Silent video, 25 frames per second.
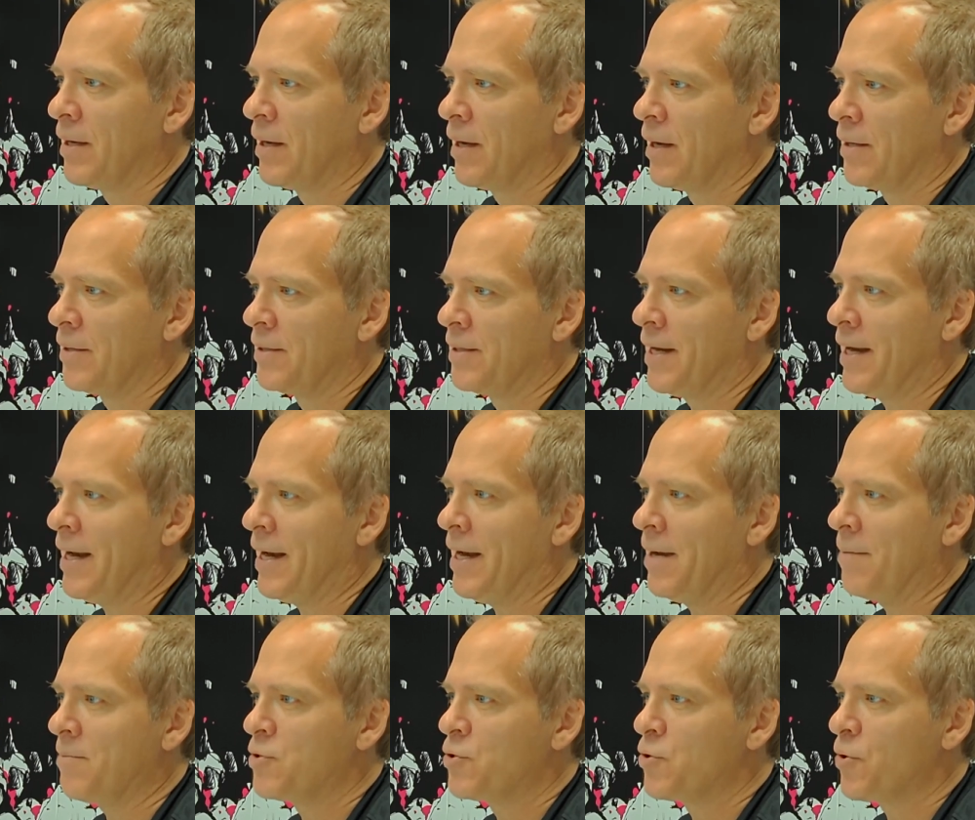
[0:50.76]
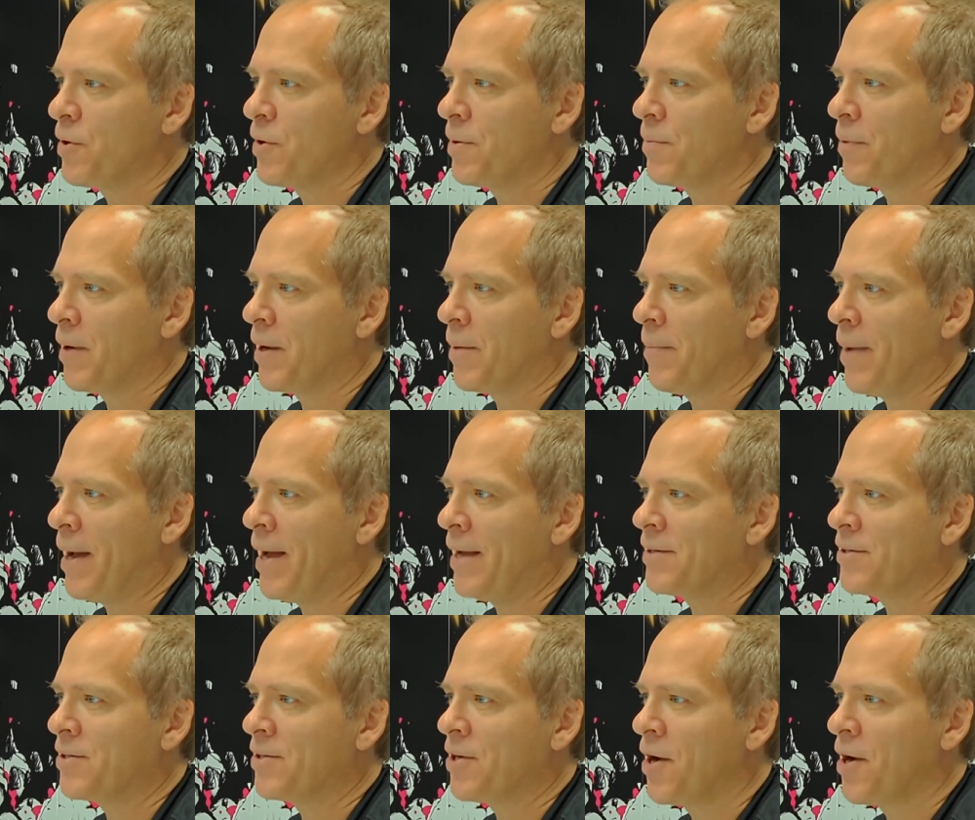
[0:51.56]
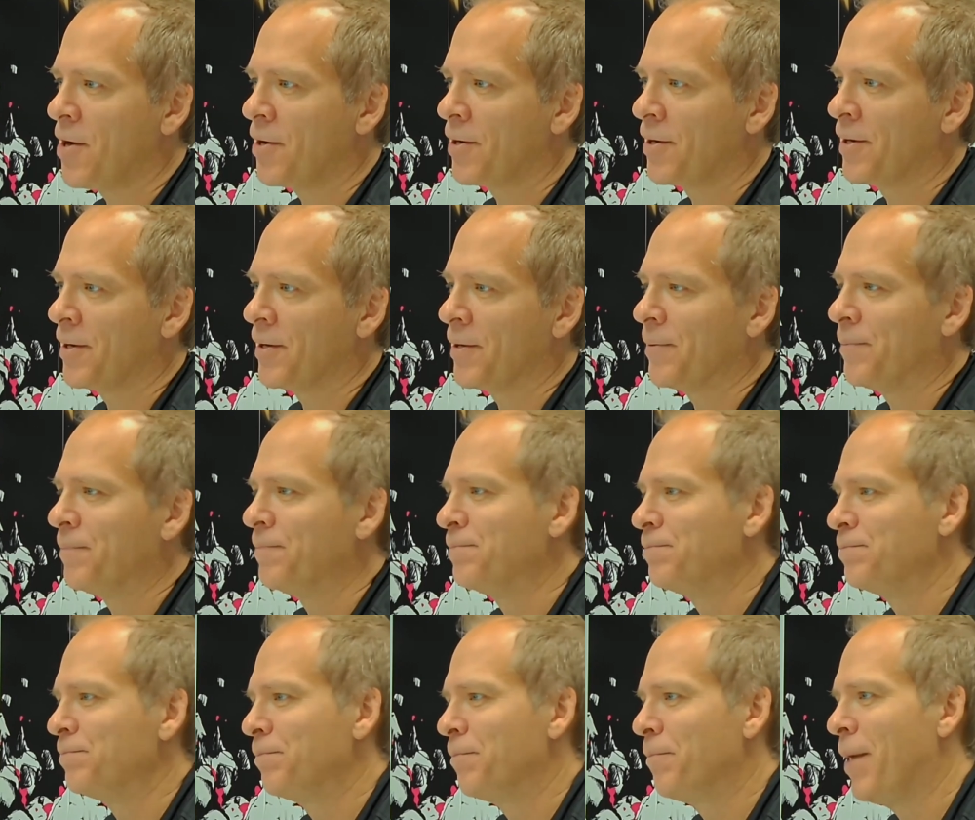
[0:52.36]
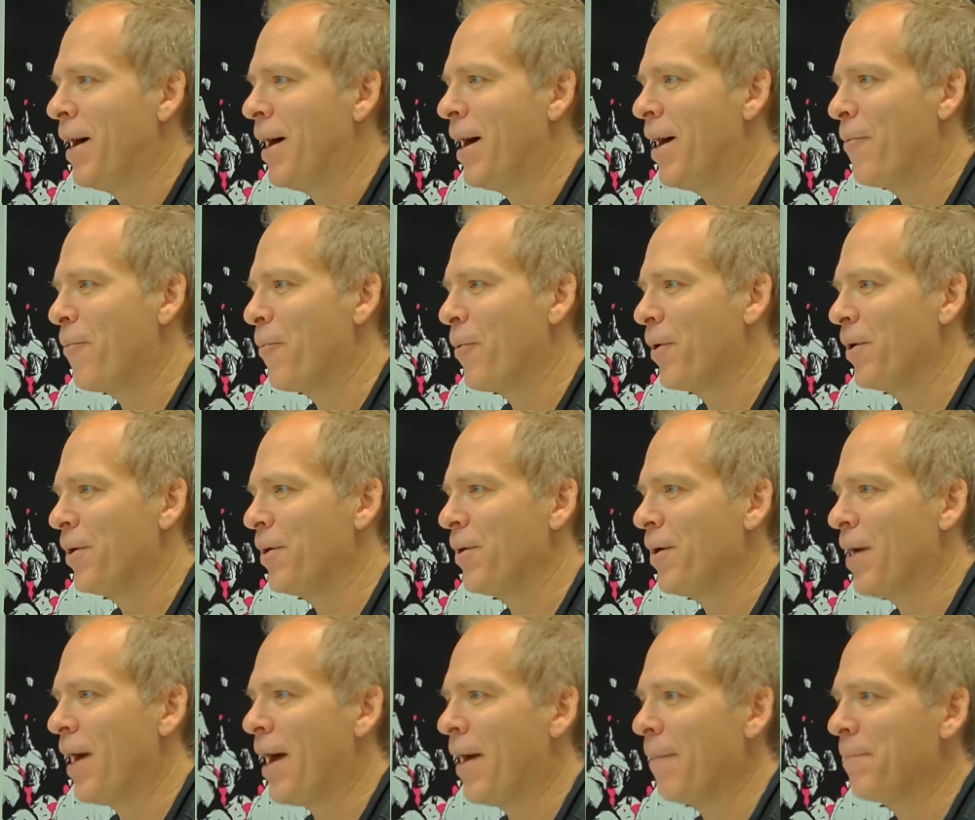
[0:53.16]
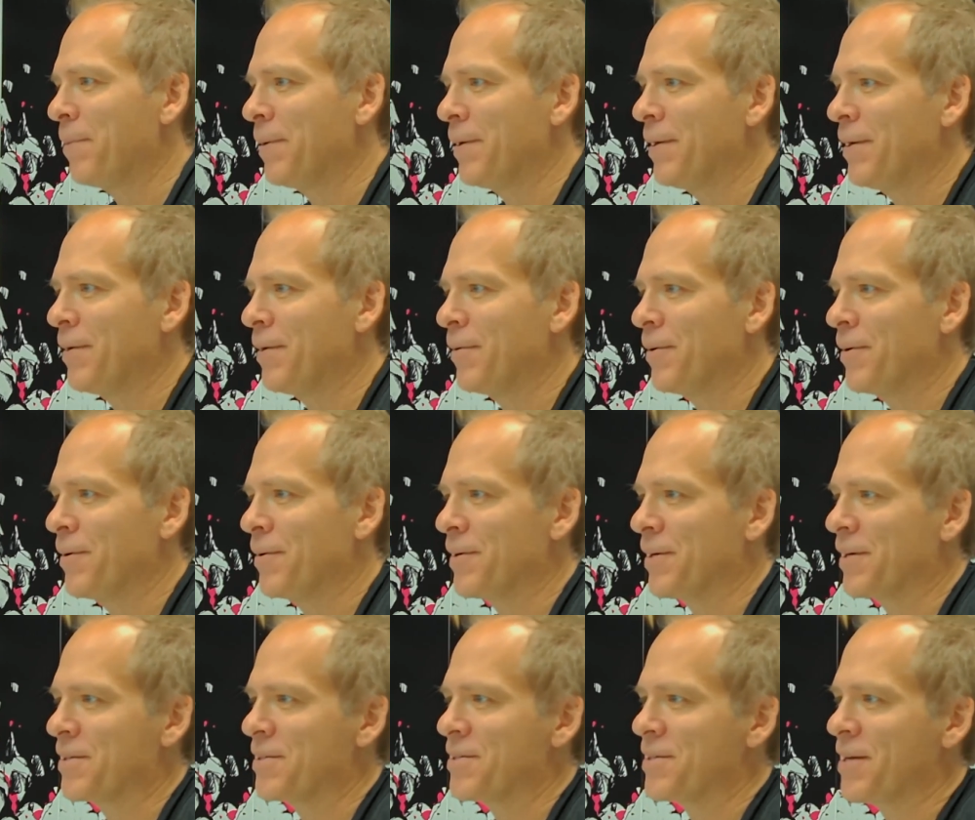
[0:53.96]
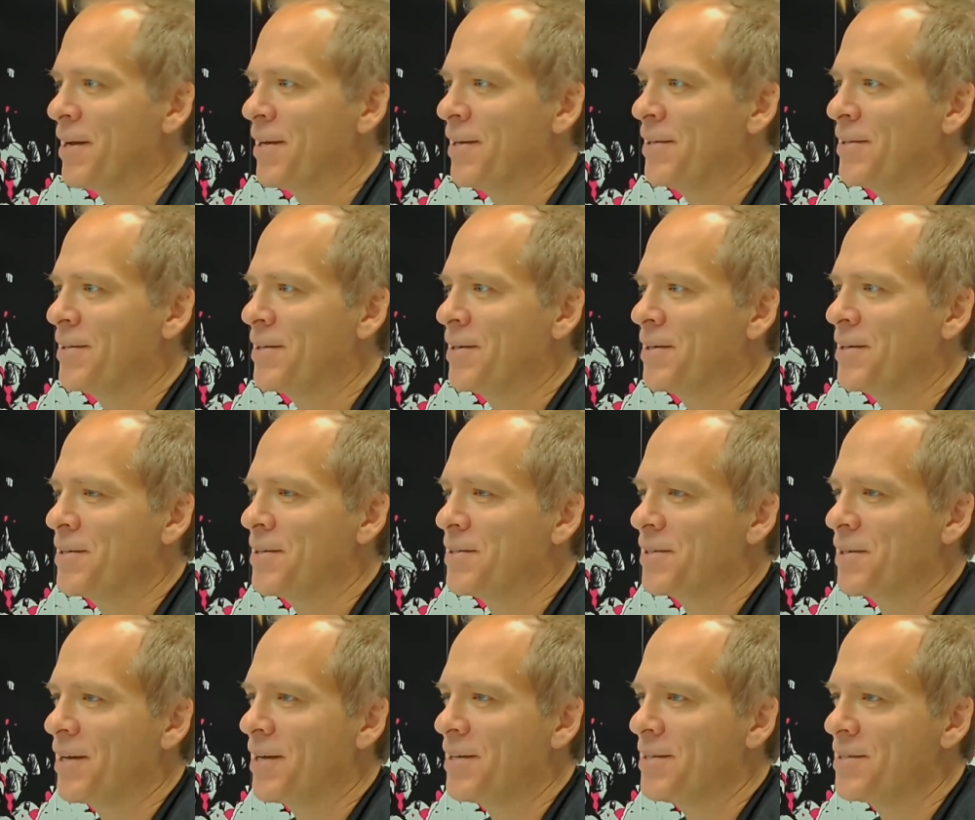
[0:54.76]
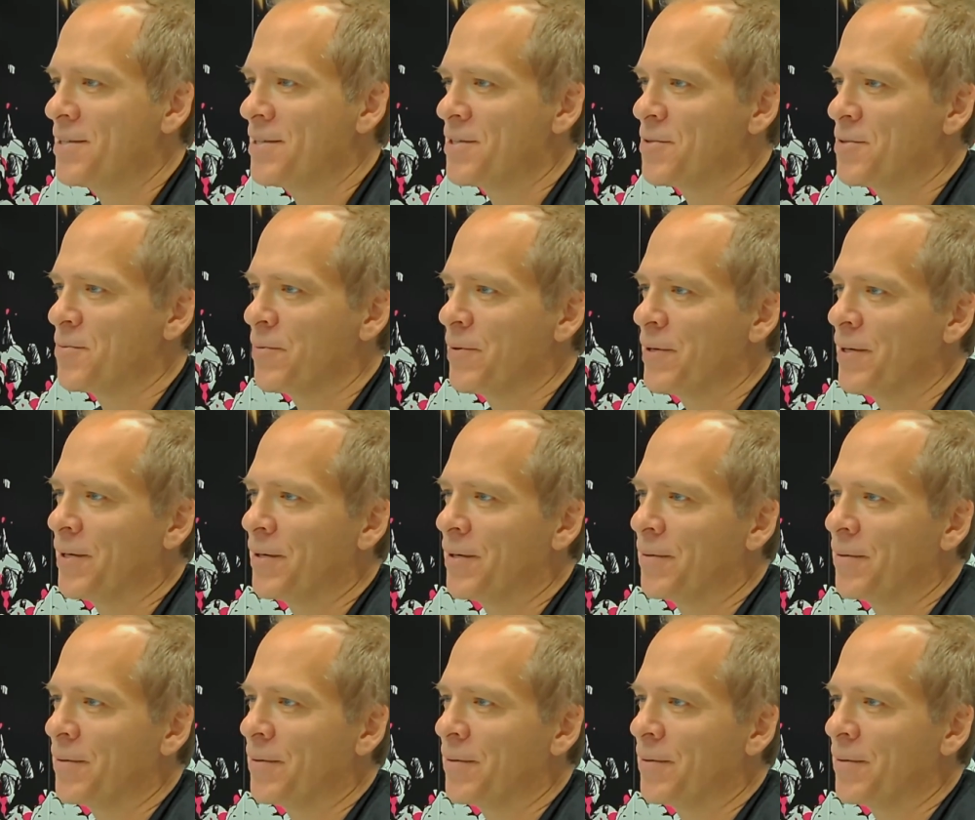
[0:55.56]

Today I'm joined by Matt Tonkin. Matt, what are you happy or excited to discuss this week?